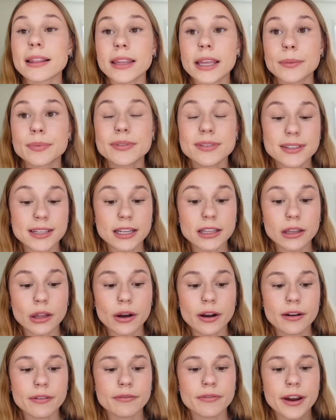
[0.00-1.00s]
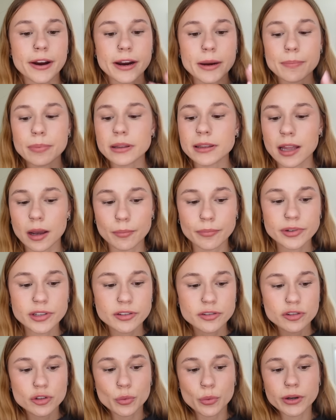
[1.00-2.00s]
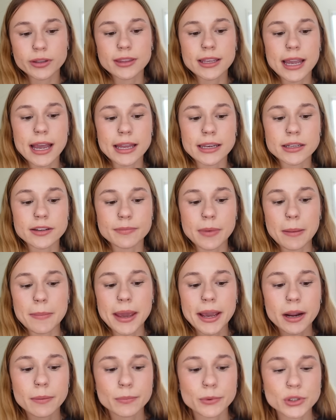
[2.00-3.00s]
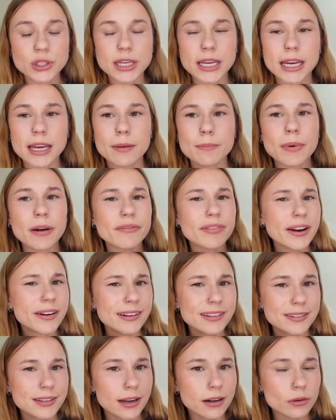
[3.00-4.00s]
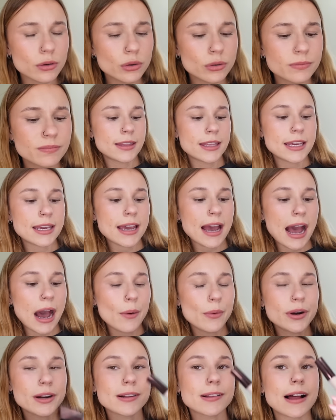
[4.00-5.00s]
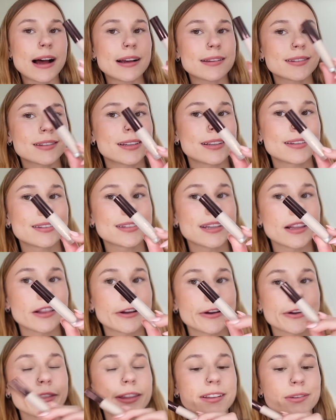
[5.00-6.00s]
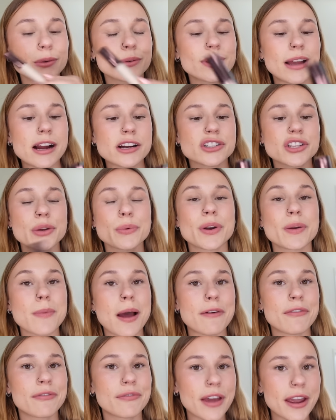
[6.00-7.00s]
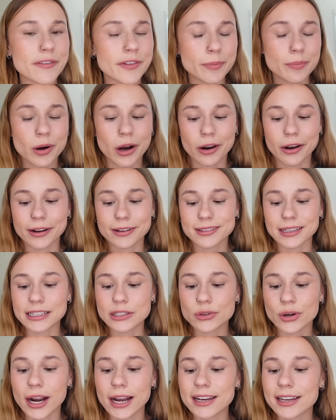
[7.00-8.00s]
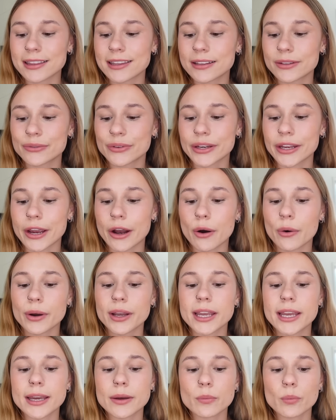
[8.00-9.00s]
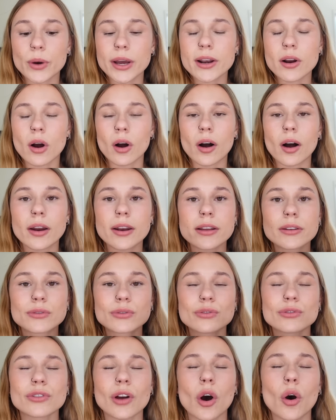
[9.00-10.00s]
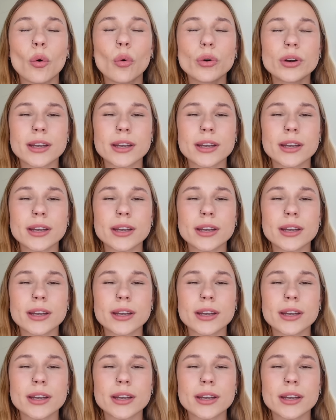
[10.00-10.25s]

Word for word: lips did look very plumped toward the end of my makeup routine, but very subtle. The Hourglass Concealer, this was actually one of my favorite products I tried in this video. It went on so